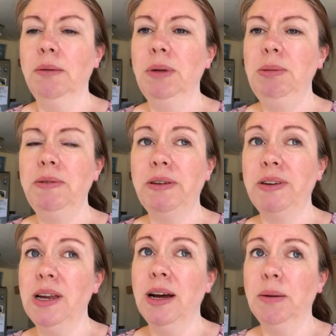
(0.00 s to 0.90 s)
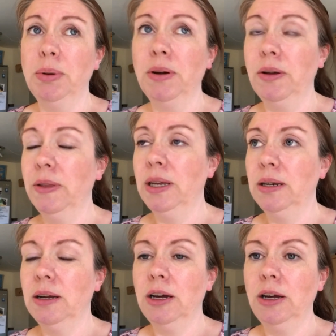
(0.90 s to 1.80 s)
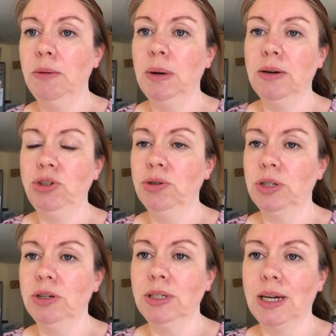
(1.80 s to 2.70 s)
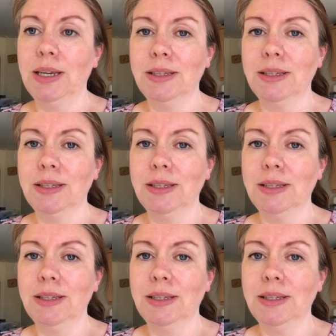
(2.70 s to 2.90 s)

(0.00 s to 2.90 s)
maybe even have a nap, and then I shall start again.